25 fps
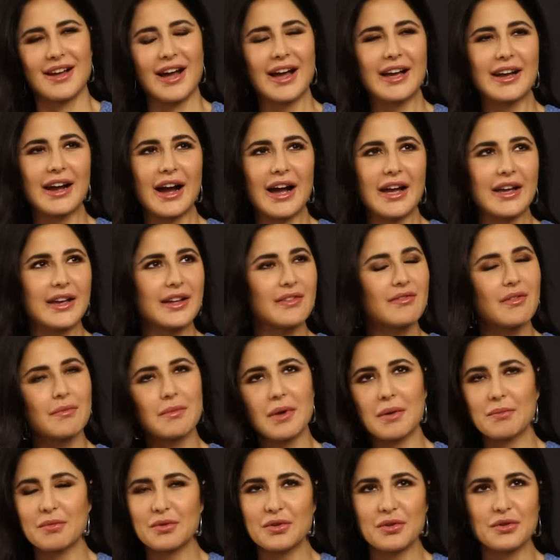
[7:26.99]
I can
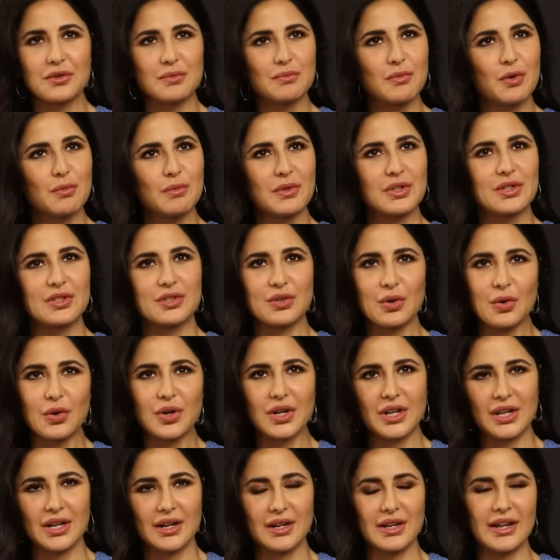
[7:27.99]
remember those moments so
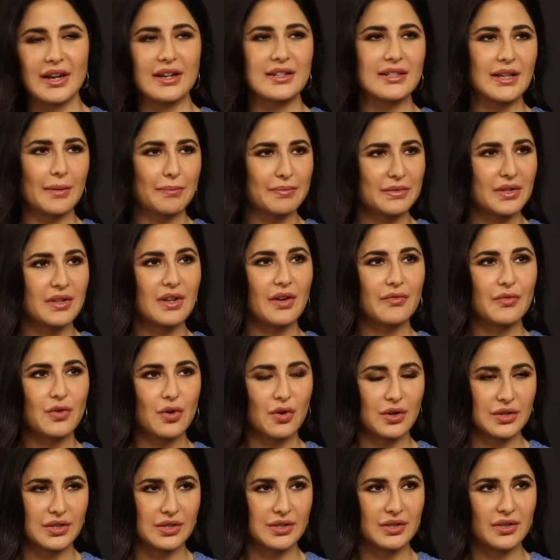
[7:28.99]
clearly, except, of
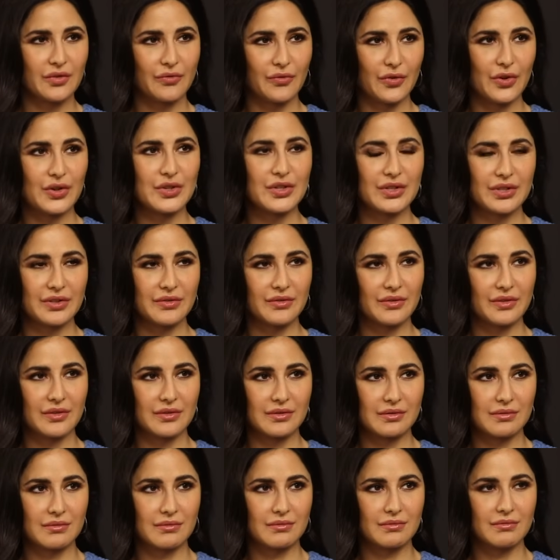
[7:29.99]
course, the first
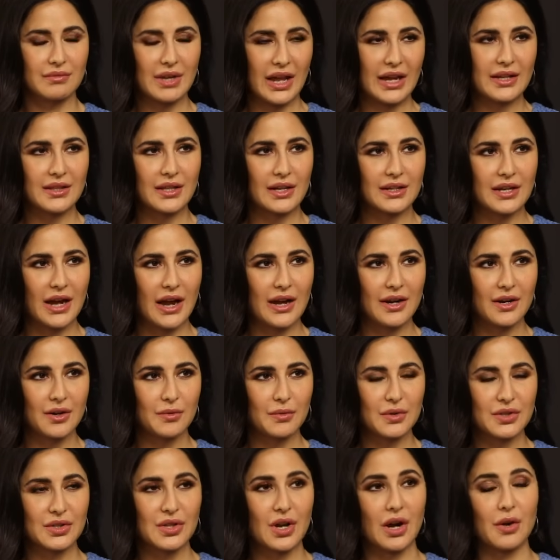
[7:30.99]
Ekta Tiger
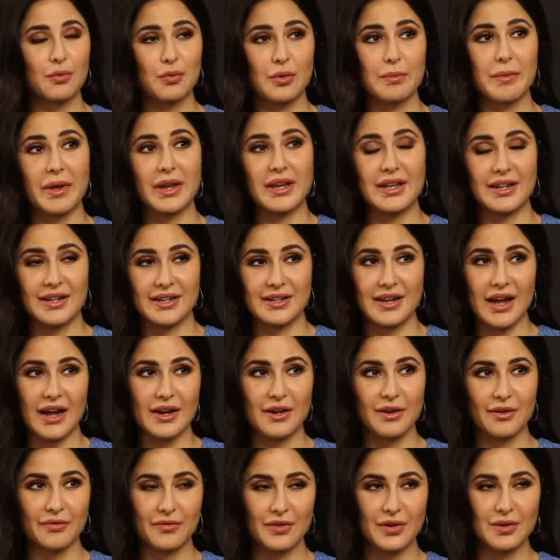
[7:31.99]
was not, we're making a
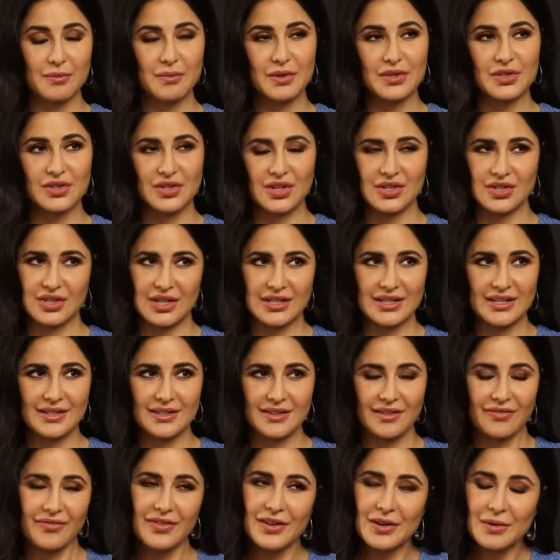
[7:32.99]
Tiger film. It's just, this is
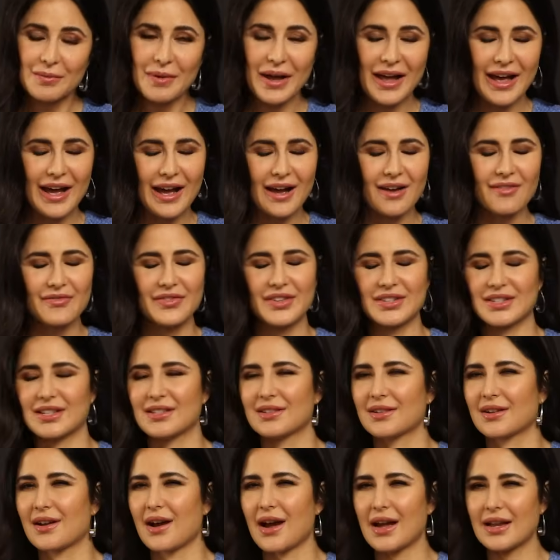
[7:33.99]
a film I have, this
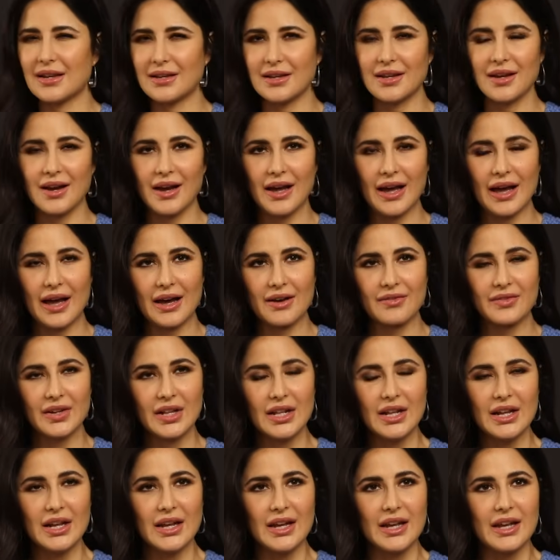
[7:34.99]
is an idea I have.
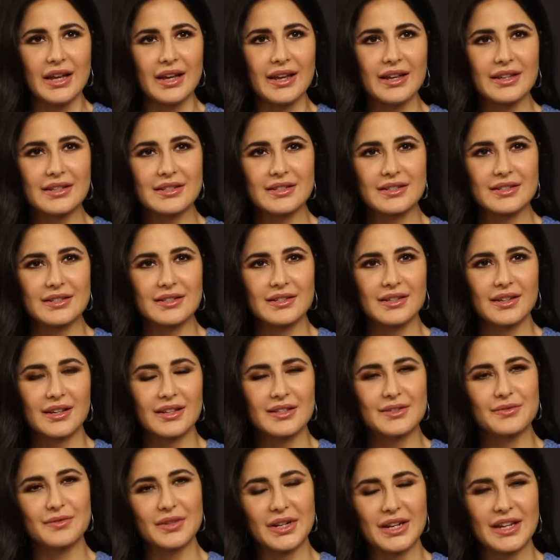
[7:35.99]

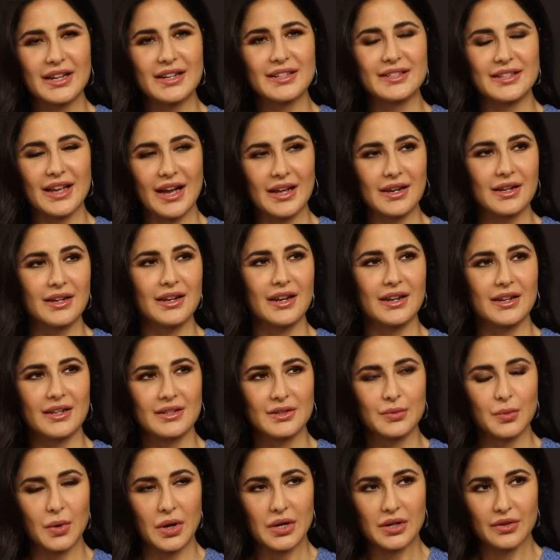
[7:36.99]
It's really exciting and
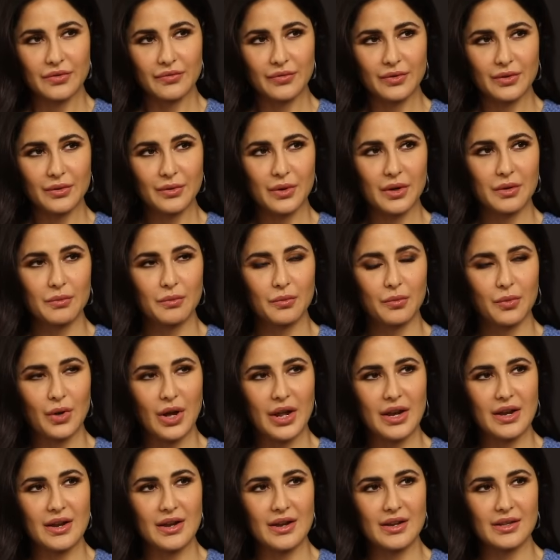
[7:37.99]
it's wonderful
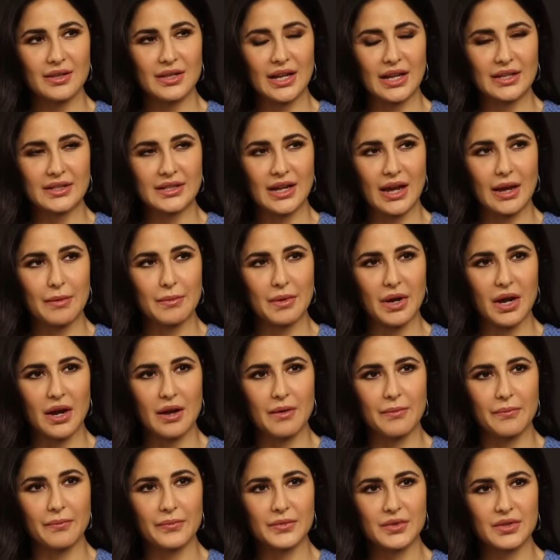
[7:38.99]
when that time
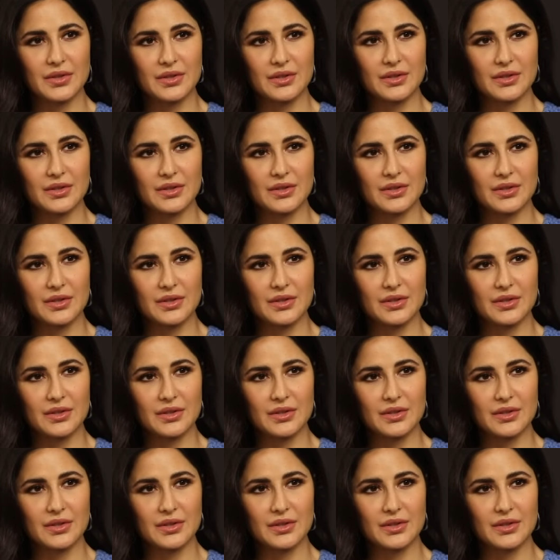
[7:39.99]
comes.